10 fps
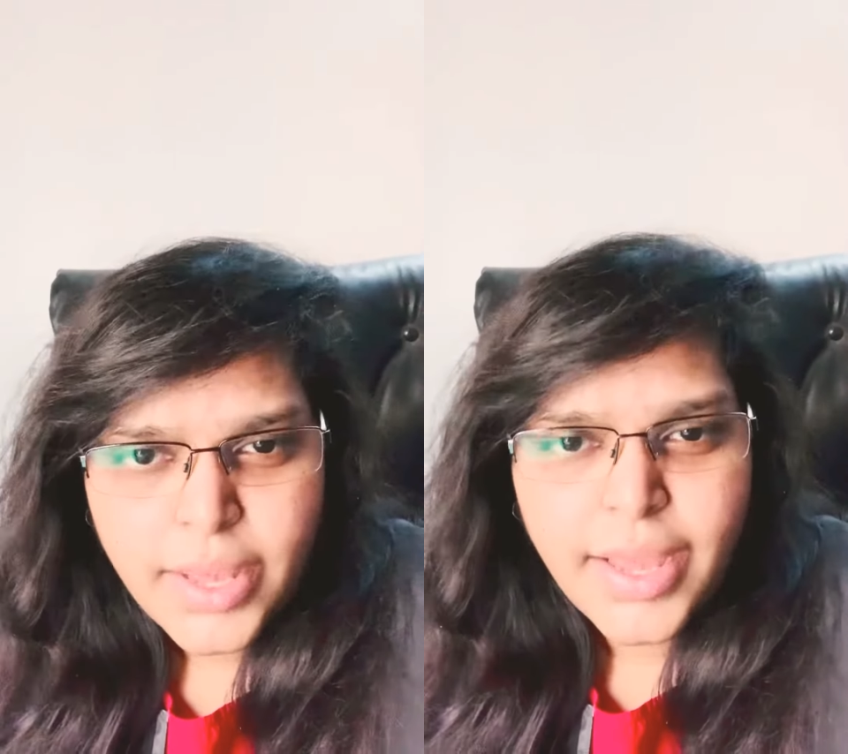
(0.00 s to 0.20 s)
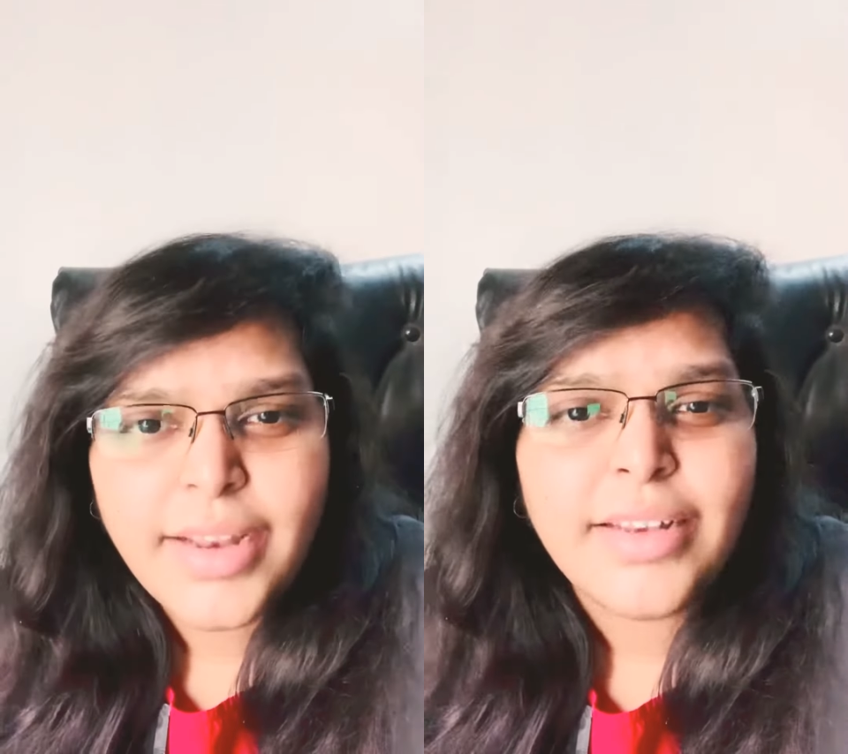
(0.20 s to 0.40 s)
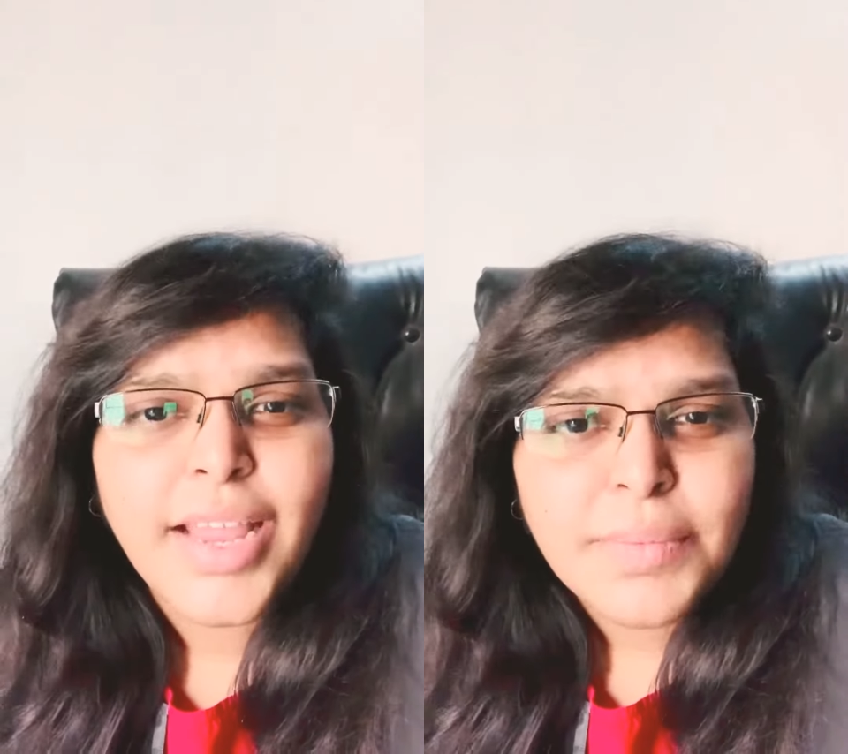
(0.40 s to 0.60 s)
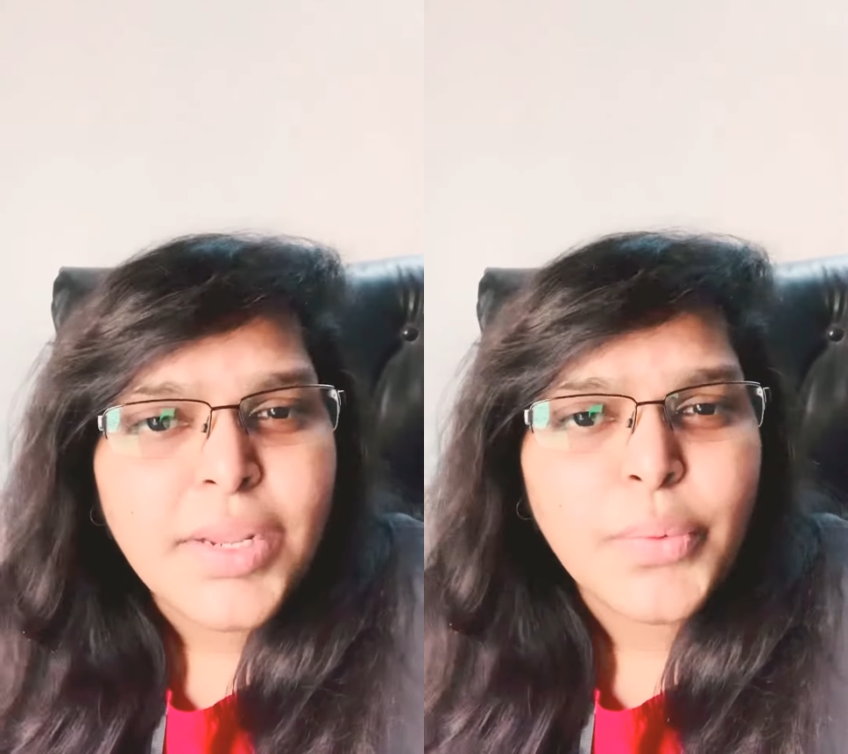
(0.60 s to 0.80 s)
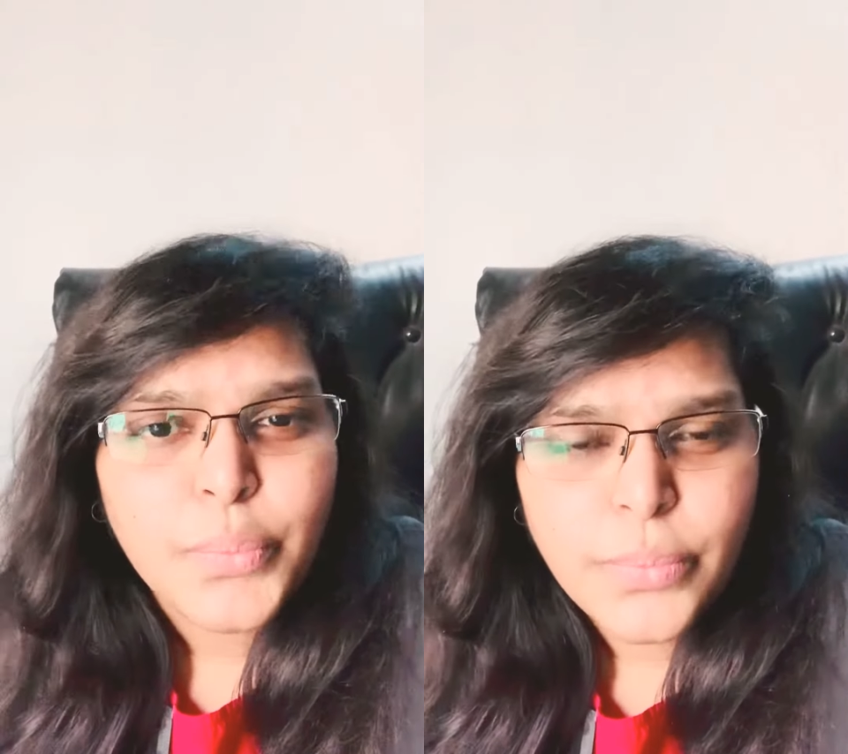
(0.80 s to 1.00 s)
and let me
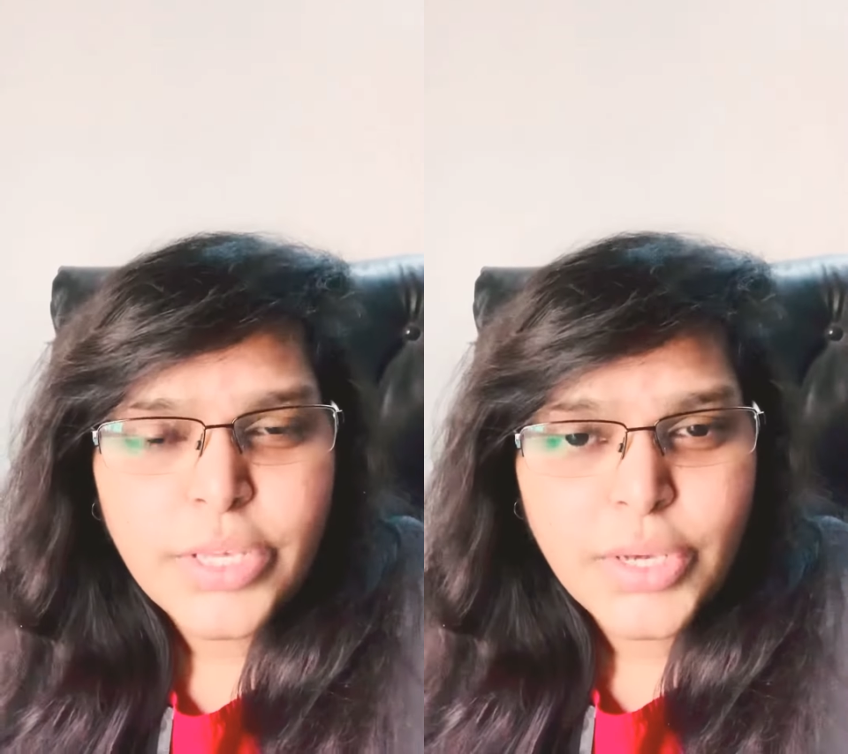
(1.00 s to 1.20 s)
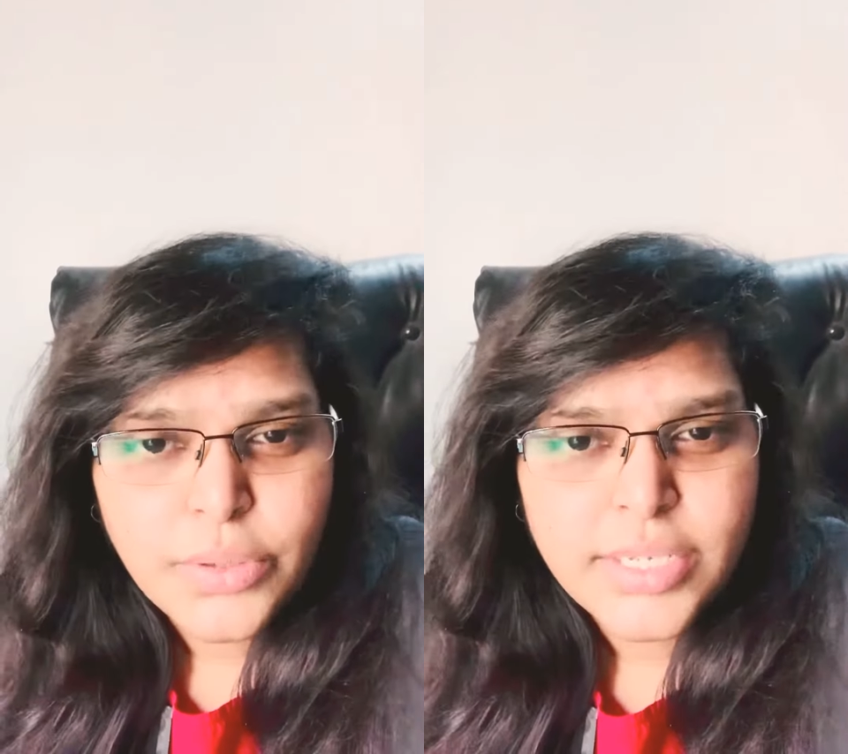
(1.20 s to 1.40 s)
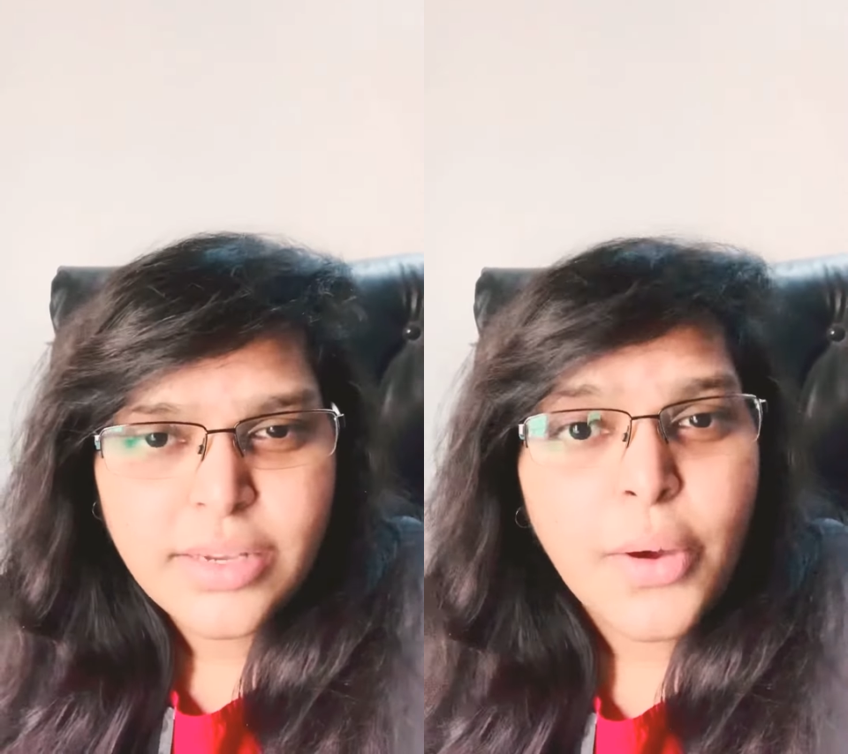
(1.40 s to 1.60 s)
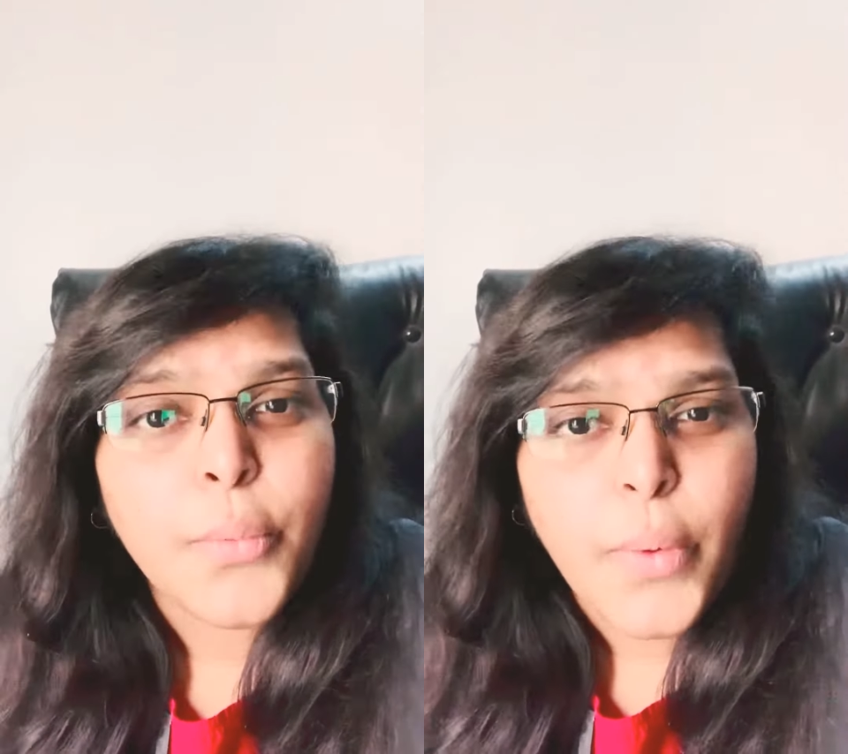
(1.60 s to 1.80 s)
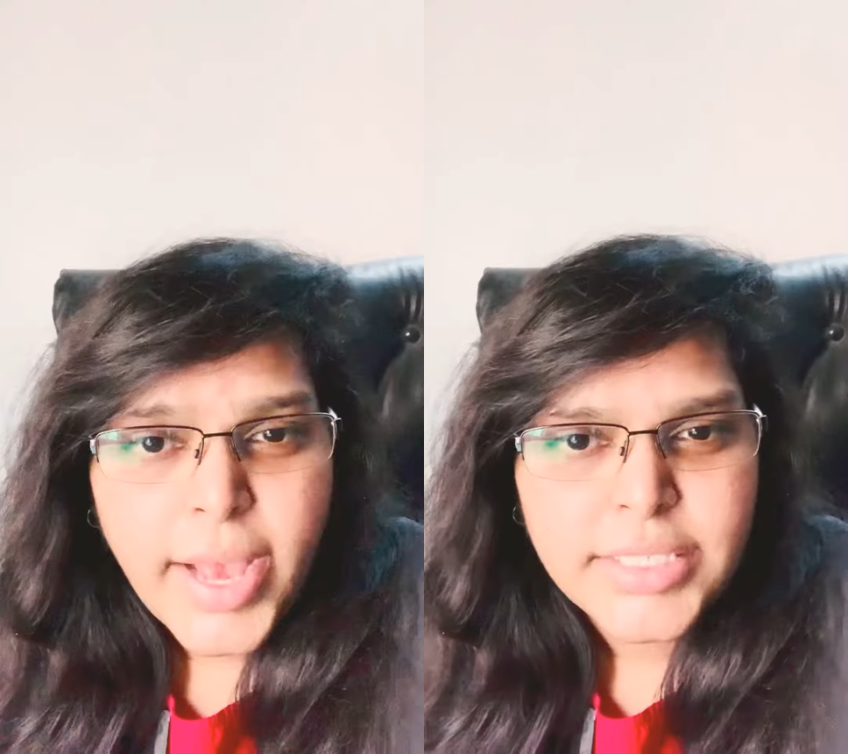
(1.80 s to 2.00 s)
use it
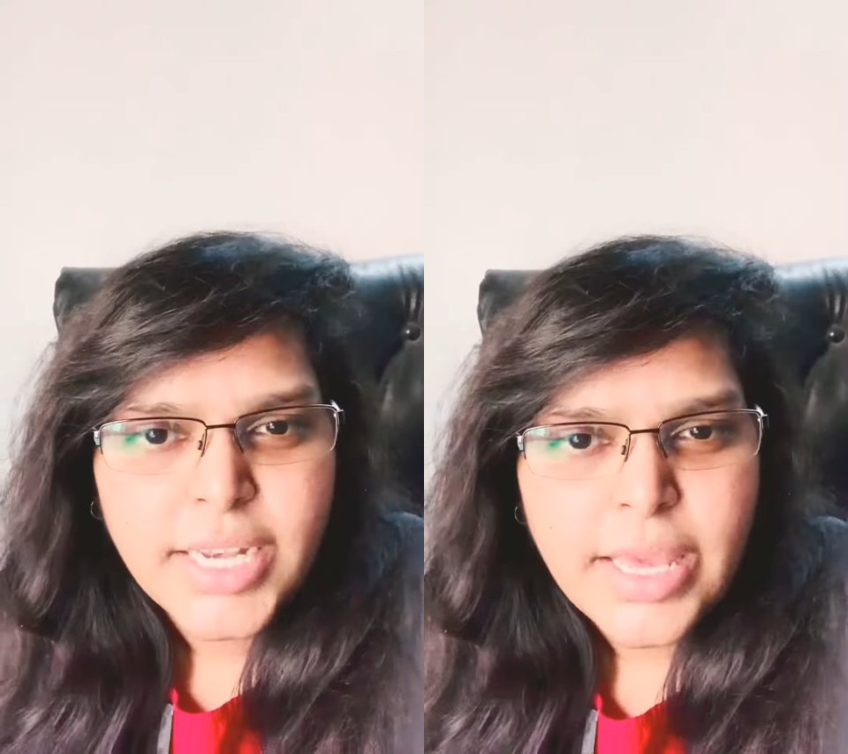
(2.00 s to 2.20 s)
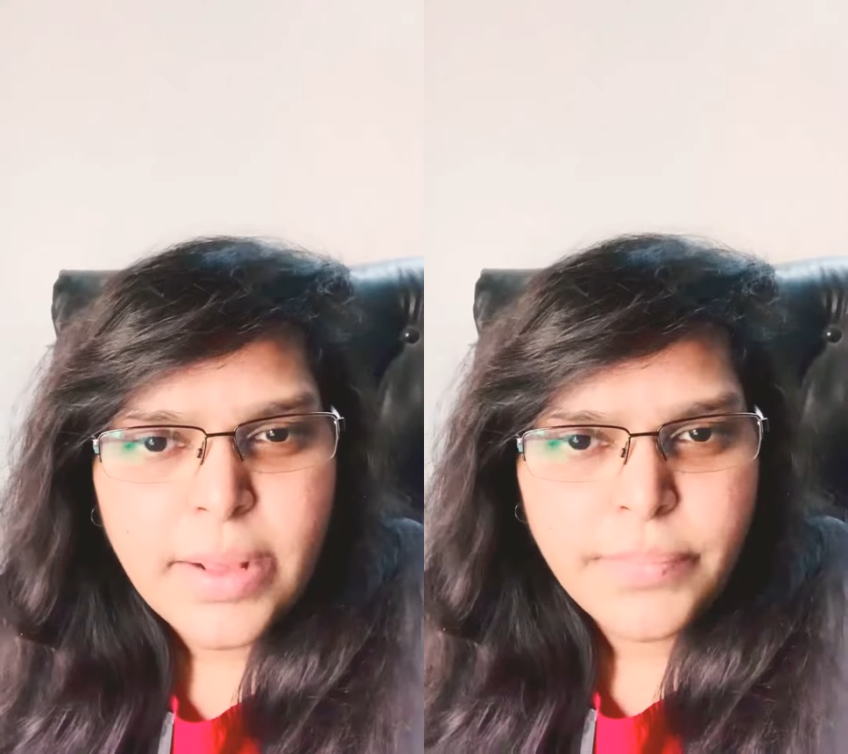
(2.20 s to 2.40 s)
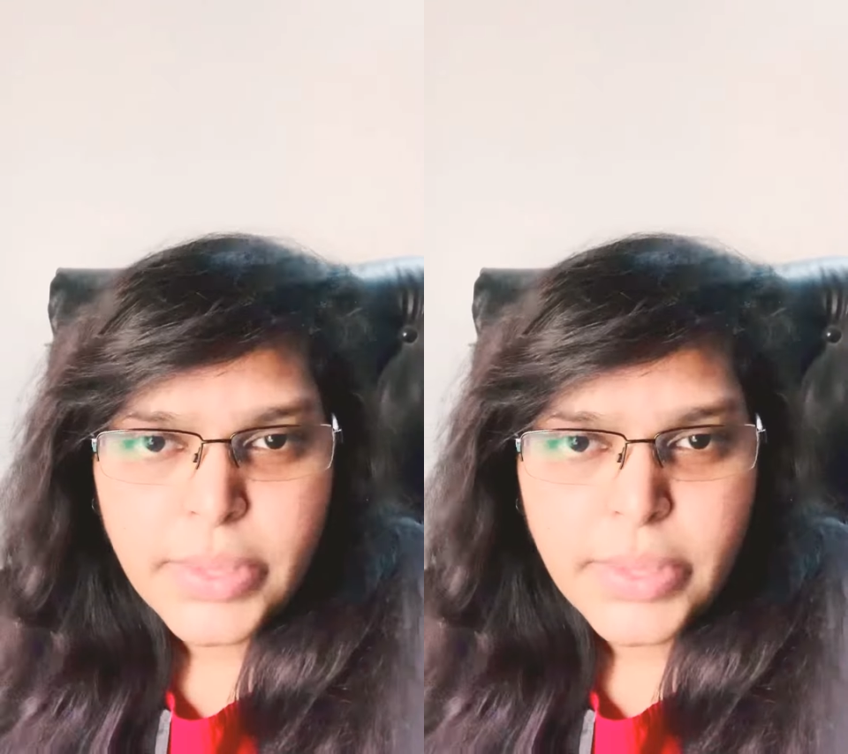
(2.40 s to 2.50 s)
wisely.